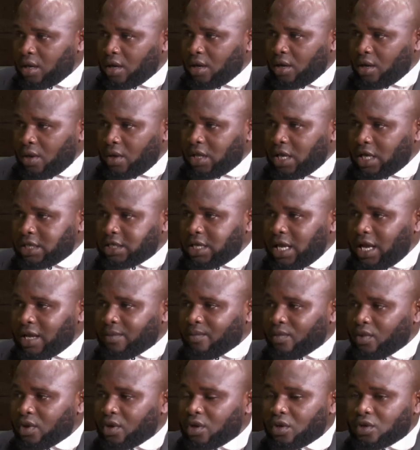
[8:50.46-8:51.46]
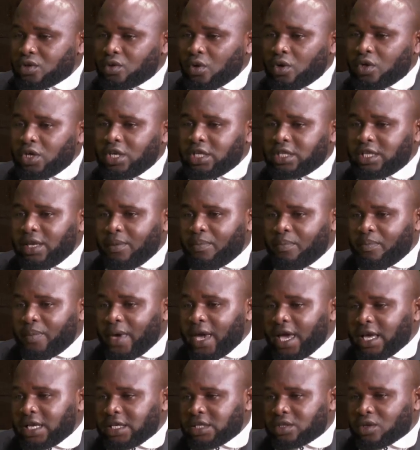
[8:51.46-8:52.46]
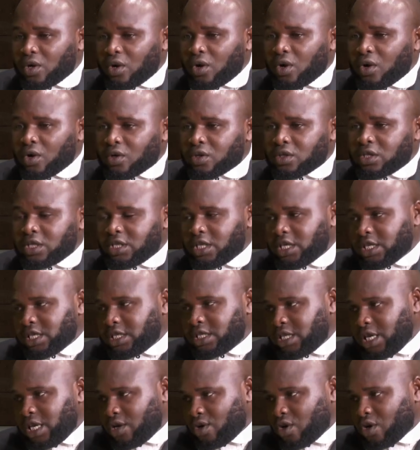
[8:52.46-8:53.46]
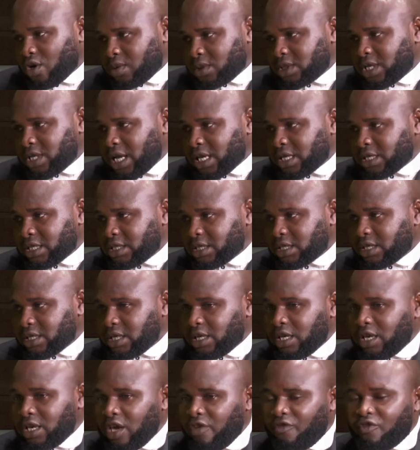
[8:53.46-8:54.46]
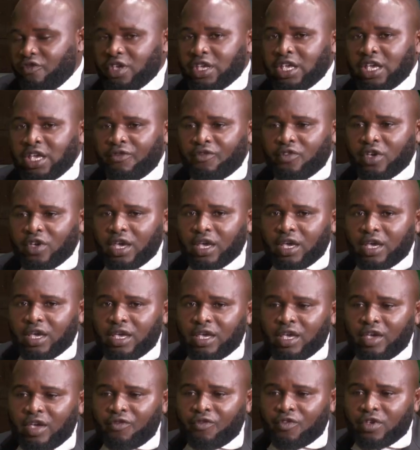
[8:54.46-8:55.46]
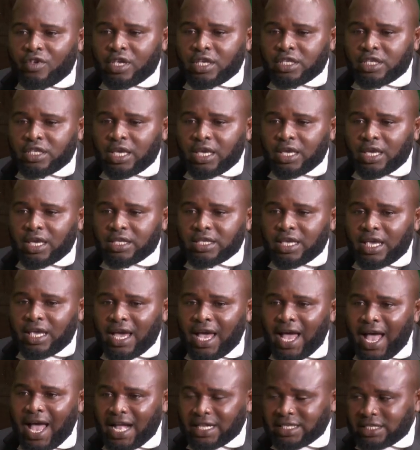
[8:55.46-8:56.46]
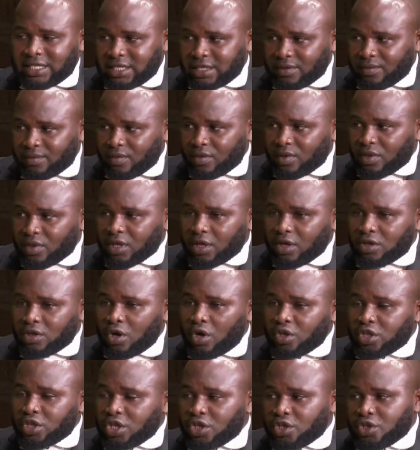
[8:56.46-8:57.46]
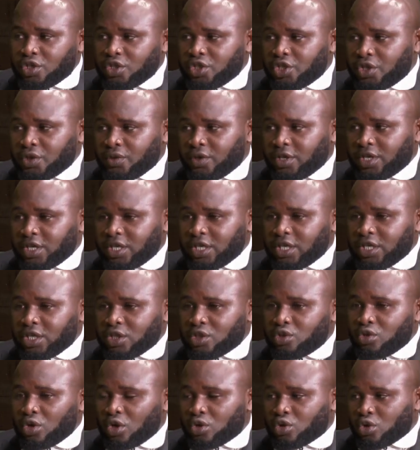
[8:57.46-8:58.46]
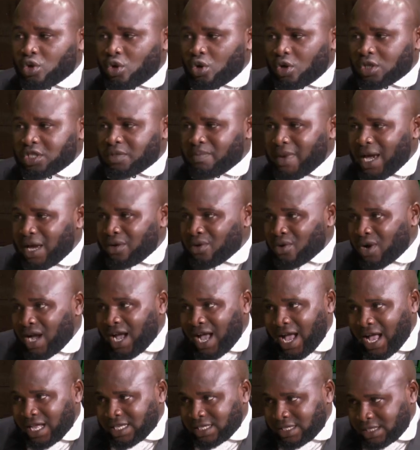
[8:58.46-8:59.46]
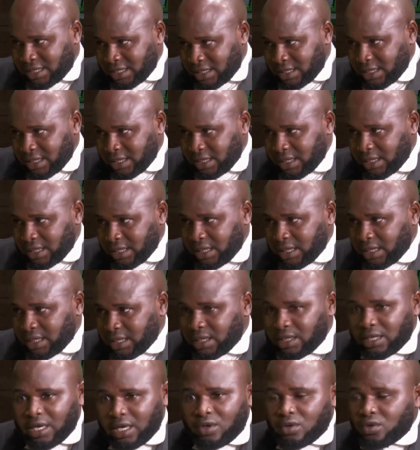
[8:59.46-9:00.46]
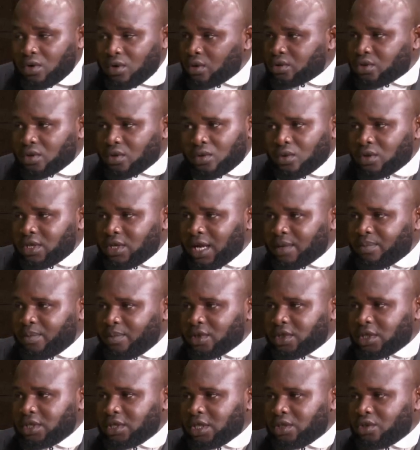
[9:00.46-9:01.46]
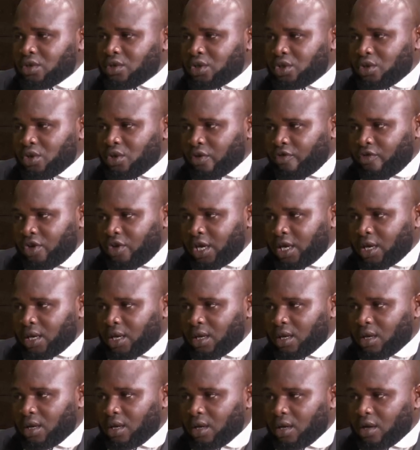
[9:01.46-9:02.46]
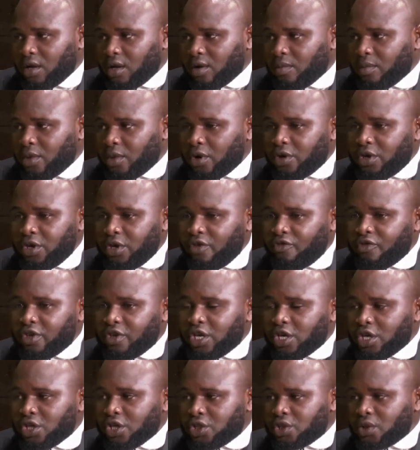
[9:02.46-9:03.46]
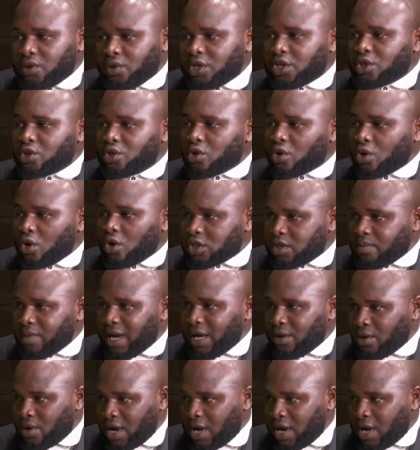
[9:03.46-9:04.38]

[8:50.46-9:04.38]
You understand? So it depends on the circumstance. If the act or the injury is not caused by your act, then you don't owe that person a duty of care. But if the injury is caused by your